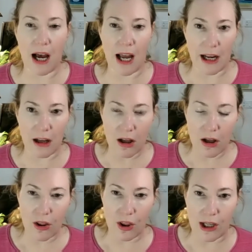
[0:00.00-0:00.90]
by
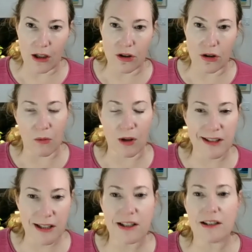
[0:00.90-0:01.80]
the uh,
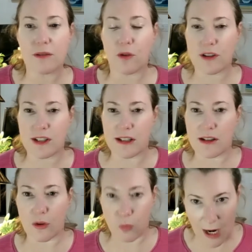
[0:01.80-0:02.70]
assistants
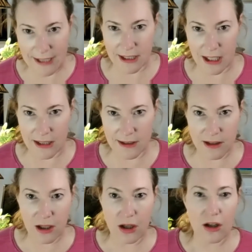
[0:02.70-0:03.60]
versus the
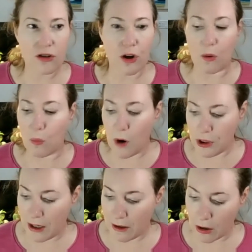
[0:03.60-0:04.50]
residents. So, right.
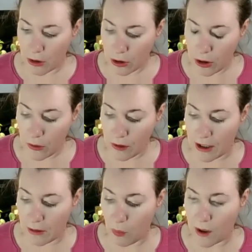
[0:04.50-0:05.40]
what they
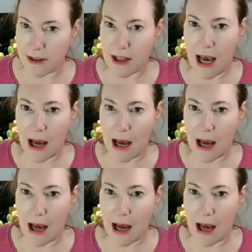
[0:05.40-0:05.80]
concluded was